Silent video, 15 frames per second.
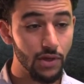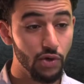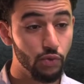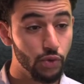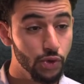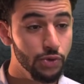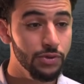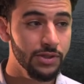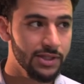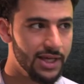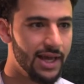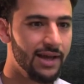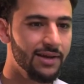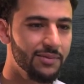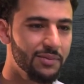Rude,
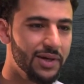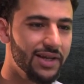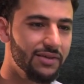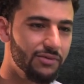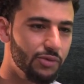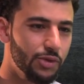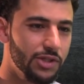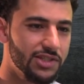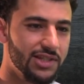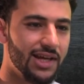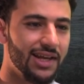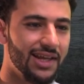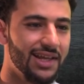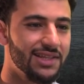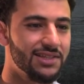yeah, but rude is
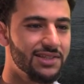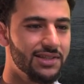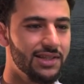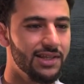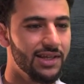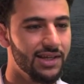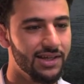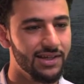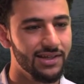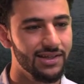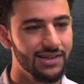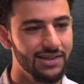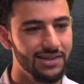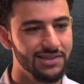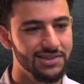not against the
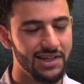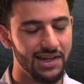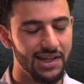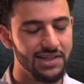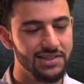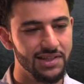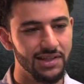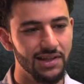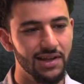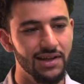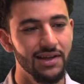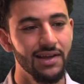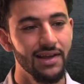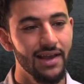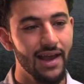
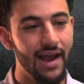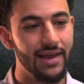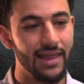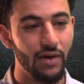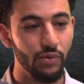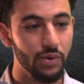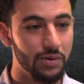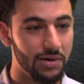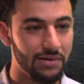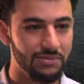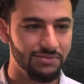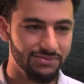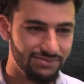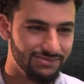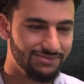law, and that we were
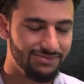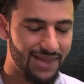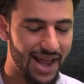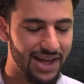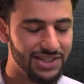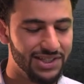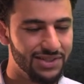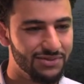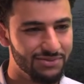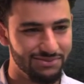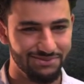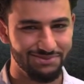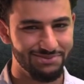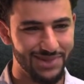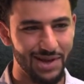actually,
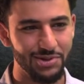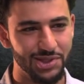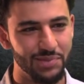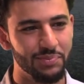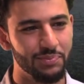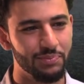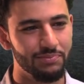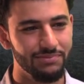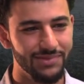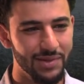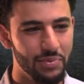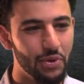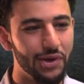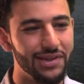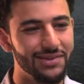that was the
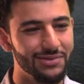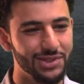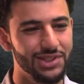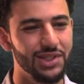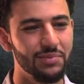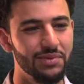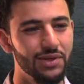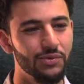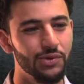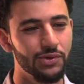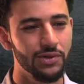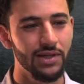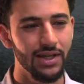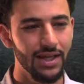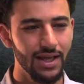point, was to be
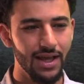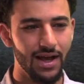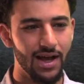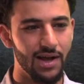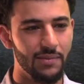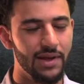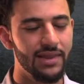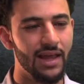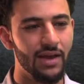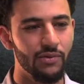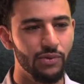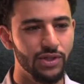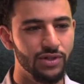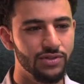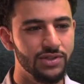rude, and that
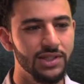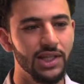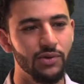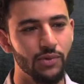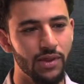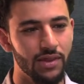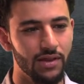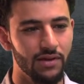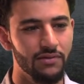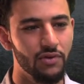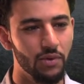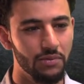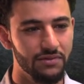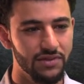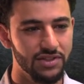when you're dealing with a
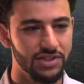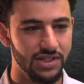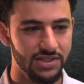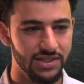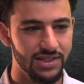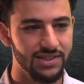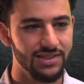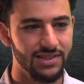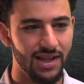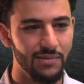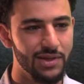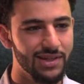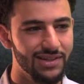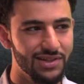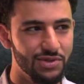form of injustice, I
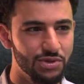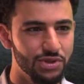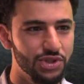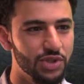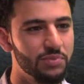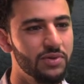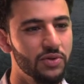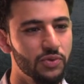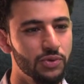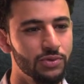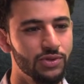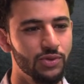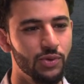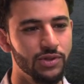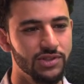mean, you should be rude
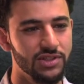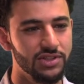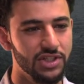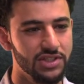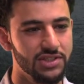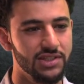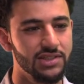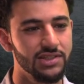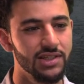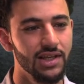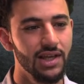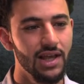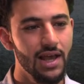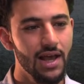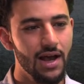towards injustice.
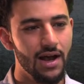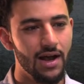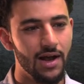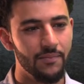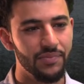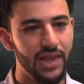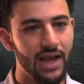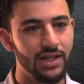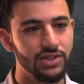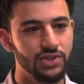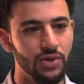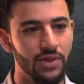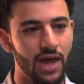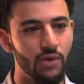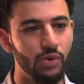And
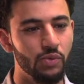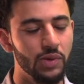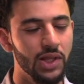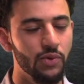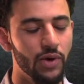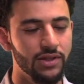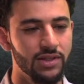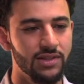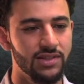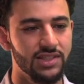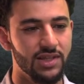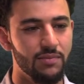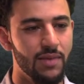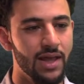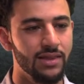so that we really wanted to
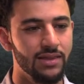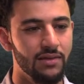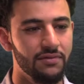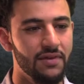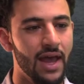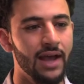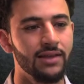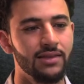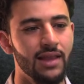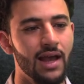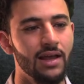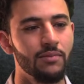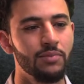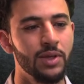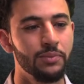cement the fact
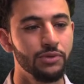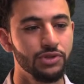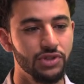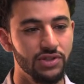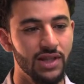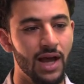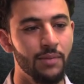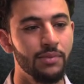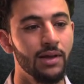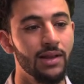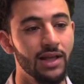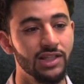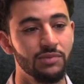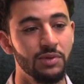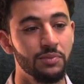that people should not be
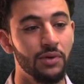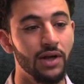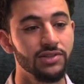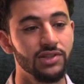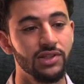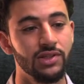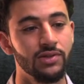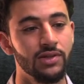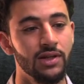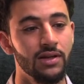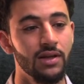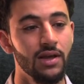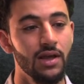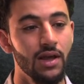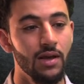allowed to be prosecuted
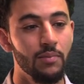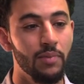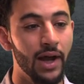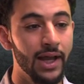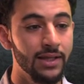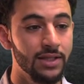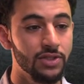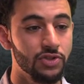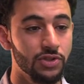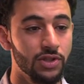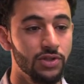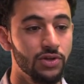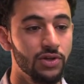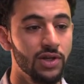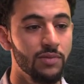by a district
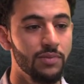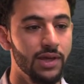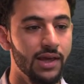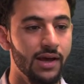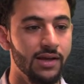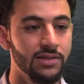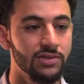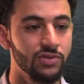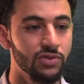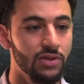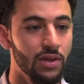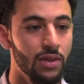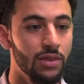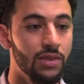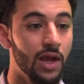attorney because
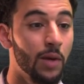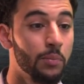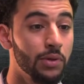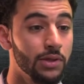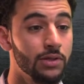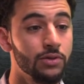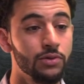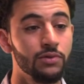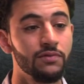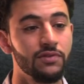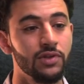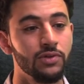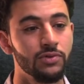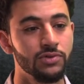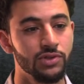their political
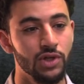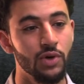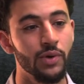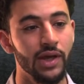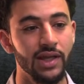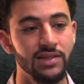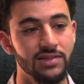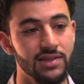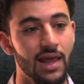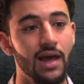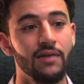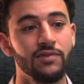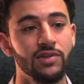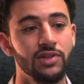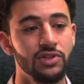views go against that
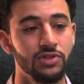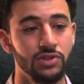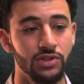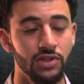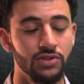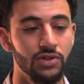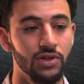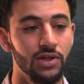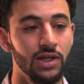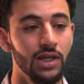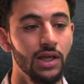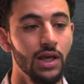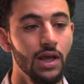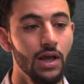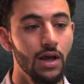of the district attorney,
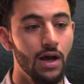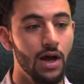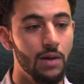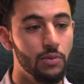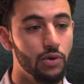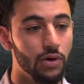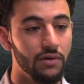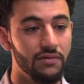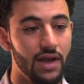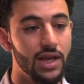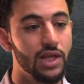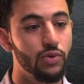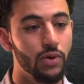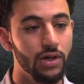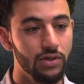or of
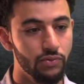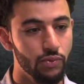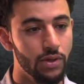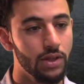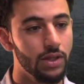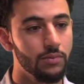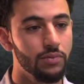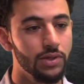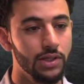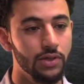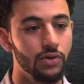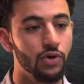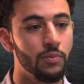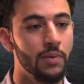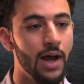anyone within
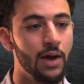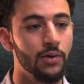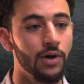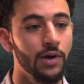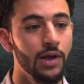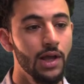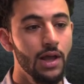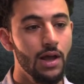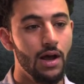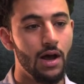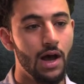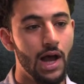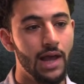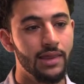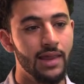political power,
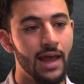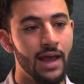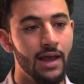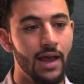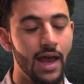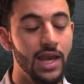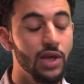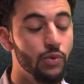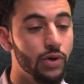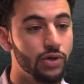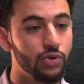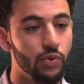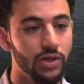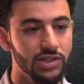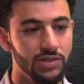and that anyone
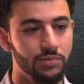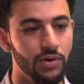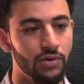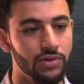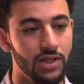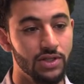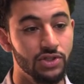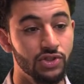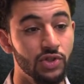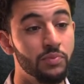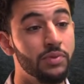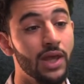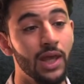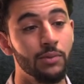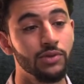who wants to protest should
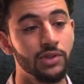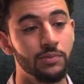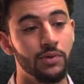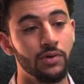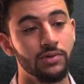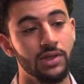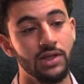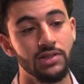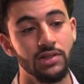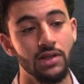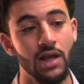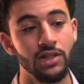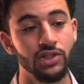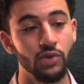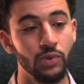be able to protest.
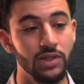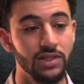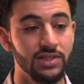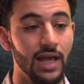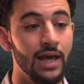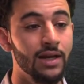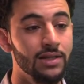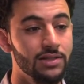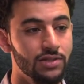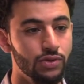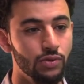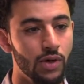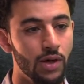And so we decided to